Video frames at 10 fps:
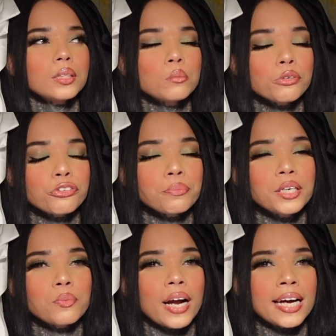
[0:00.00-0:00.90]
But for
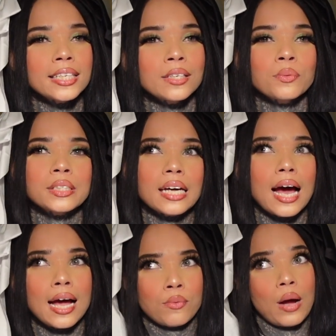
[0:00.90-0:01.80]
me, what I did was
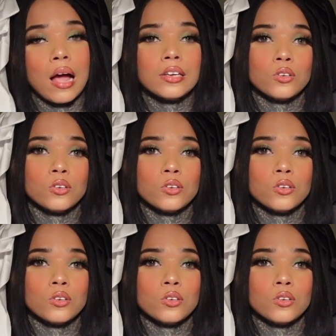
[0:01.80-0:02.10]
I